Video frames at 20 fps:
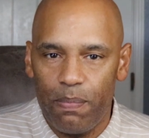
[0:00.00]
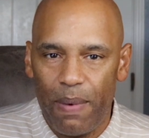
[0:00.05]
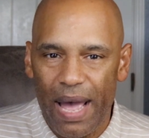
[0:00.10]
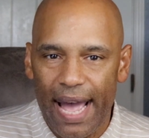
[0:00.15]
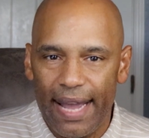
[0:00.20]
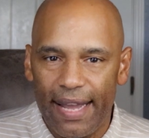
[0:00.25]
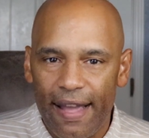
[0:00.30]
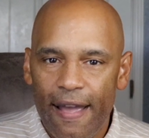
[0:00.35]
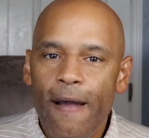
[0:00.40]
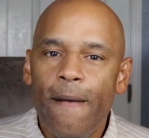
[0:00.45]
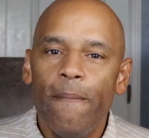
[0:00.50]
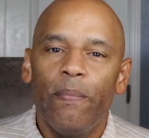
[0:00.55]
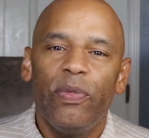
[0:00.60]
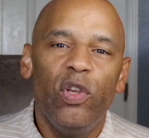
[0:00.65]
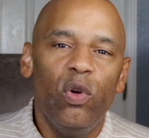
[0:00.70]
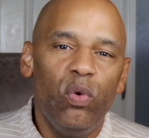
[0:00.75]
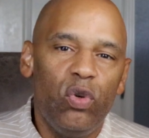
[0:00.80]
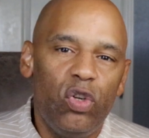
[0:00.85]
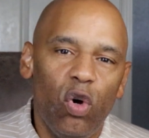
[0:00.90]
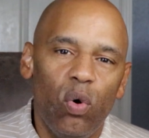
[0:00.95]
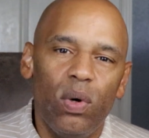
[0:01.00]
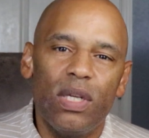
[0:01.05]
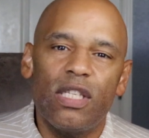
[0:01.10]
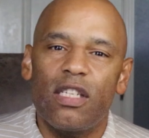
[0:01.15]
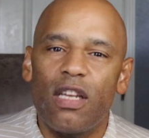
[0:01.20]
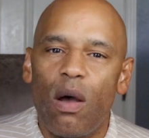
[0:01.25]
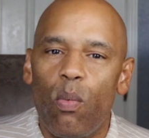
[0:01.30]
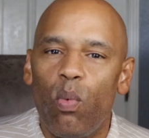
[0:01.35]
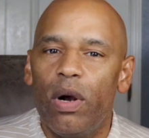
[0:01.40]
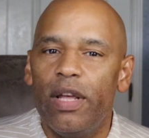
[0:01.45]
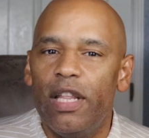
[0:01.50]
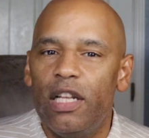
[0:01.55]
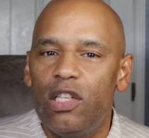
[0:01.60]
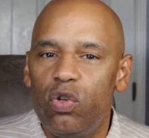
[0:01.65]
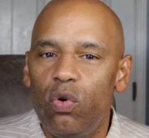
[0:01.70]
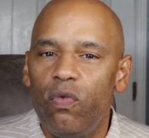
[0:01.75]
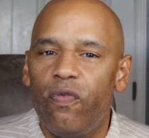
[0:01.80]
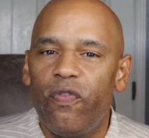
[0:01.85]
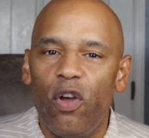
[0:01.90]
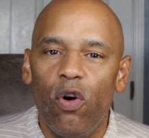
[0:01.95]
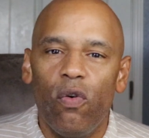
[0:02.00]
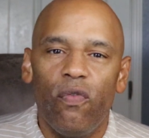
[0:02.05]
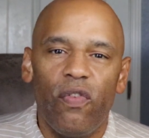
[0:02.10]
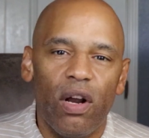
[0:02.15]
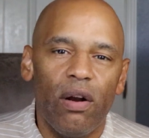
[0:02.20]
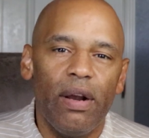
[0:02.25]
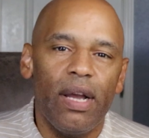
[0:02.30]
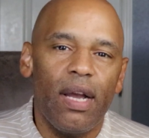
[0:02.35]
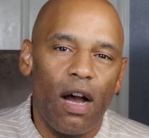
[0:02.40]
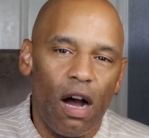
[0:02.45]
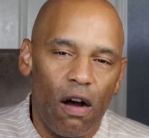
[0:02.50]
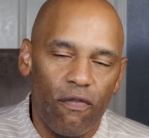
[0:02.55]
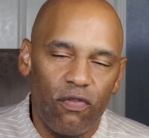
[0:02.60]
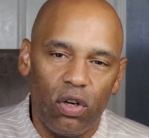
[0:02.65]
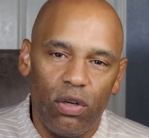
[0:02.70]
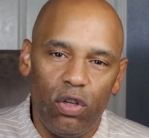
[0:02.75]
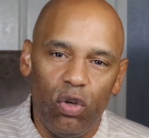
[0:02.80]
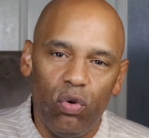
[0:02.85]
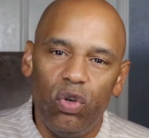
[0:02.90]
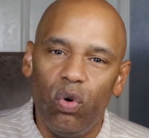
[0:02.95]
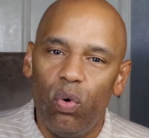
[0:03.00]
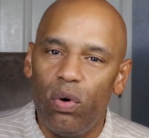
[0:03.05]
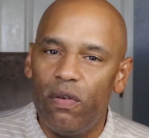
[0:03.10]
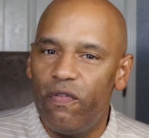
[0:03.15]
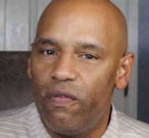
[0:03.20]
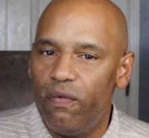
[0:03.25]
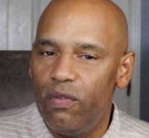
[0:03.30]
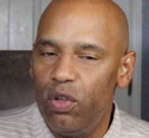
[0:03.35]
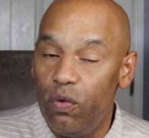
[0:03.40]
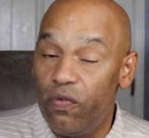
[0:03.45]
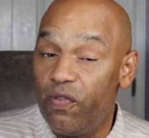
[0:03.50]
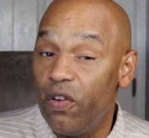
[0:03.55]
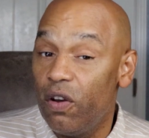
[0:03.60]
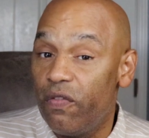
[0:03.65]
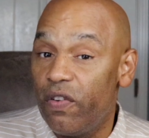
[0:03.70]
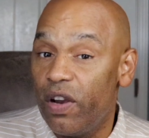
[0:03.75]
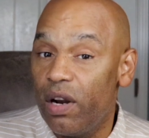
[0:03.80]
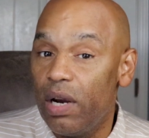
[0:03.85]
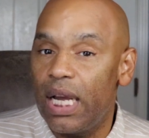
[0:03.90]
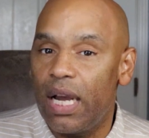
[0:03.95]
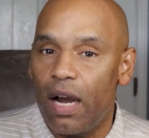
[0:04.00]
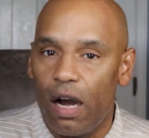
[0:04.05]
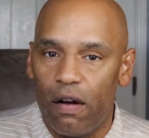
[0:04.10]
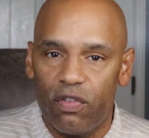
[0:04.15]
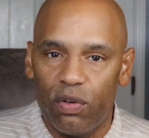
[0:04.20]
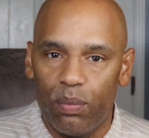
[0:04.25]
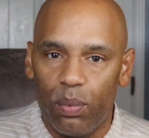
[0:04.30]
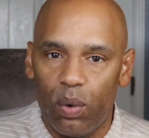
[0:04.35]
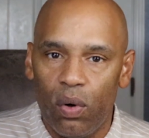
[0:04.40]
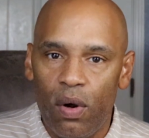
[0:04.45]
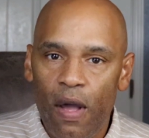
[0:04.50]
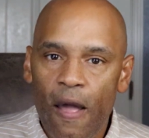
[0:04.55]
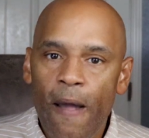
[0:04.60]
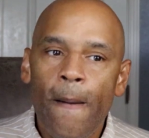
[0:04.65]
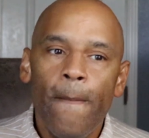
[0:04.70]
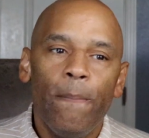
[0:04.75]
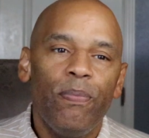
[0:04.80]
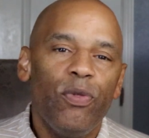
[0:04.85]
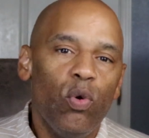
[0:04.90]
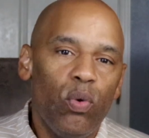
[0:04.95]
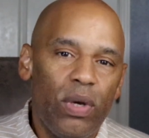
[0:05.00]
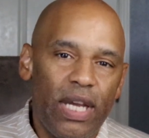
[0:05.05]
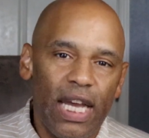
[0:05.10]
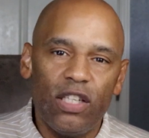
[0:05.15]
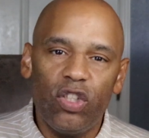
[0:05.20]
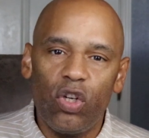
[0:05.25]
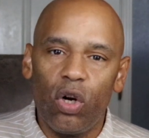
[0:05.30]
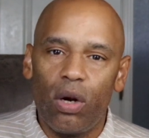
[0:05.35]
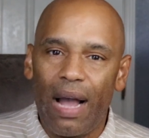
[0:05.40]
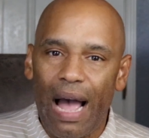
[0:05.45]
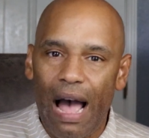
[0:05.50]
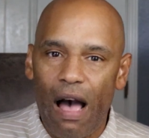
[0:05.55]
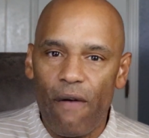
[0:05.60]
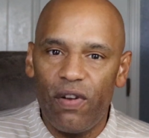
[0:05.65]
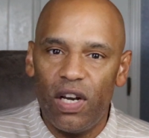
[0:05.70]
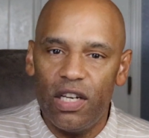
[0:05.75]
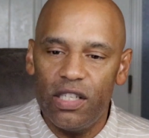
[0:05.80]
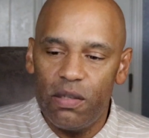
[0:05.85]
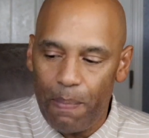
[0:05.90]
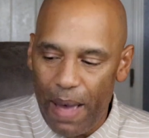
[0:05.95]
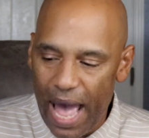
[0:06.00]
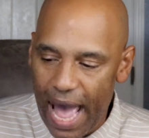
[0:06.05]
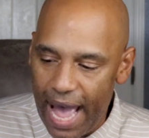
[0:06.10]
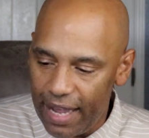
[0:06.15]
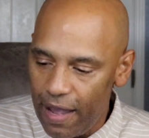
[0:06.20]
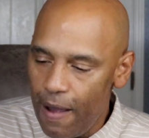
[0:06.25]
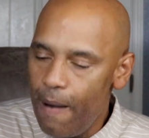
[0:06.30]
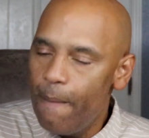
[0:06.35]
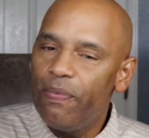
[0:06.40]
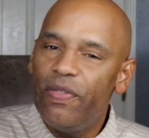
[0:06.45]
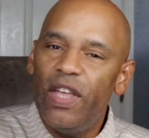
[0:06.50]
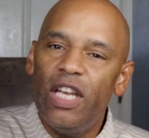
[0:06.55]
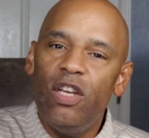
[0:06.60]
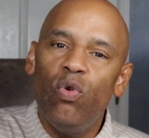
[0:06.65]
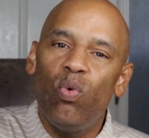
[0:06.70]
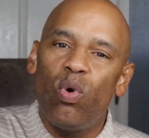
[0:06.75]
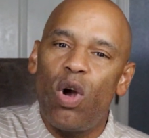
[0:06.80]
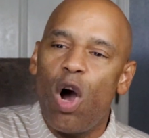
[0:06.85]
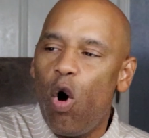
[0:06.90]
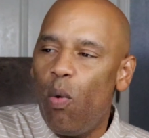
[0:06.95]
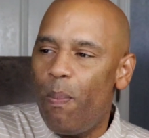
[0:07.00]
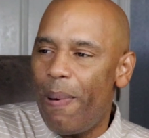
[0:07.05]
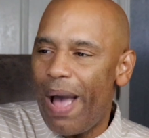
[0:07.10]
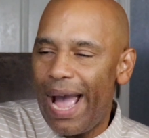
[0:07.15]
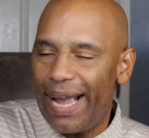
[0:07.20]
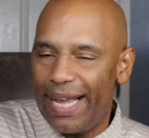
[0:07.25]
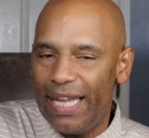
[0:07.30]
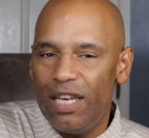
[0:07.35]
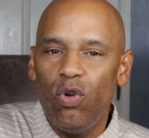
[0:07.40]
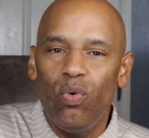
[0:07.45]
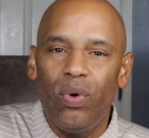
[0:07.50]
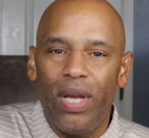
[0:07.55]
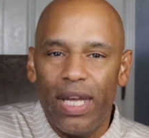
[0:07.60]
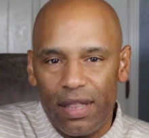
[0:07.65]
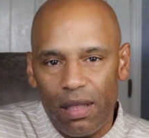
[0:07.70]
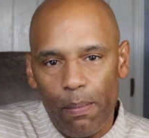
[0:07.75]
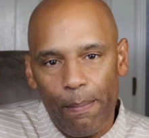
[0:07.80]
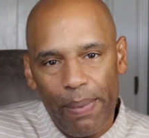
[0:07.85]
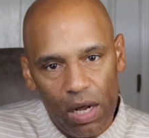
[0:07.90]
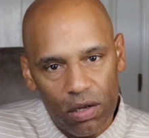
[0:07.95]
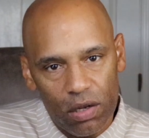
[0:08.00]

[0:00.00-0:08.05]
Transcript: back. You do it somewhere that you feel very comfortable. You feel very comfortable. You get your confidence back. Then you go back and you get the